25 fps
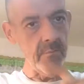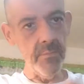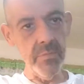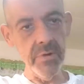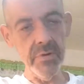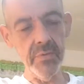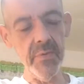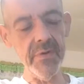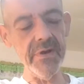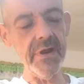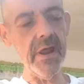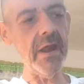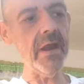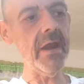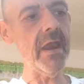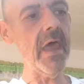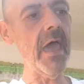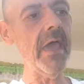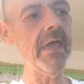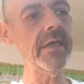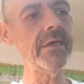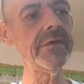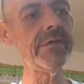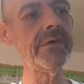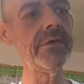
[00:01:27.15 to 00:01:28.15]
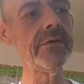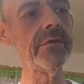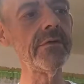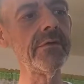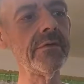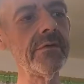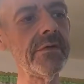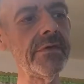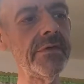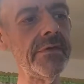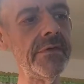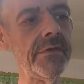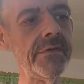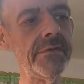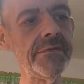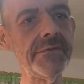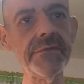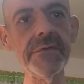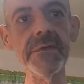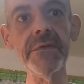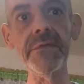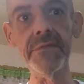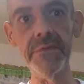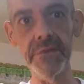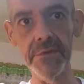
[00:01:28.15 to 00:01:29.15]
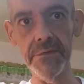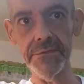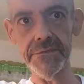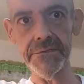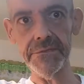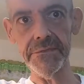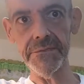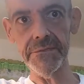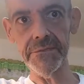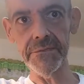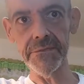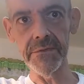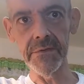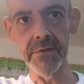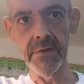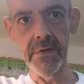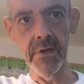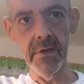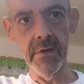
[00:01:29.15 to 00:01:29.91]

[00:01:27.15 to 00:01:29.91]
But what I like here is this.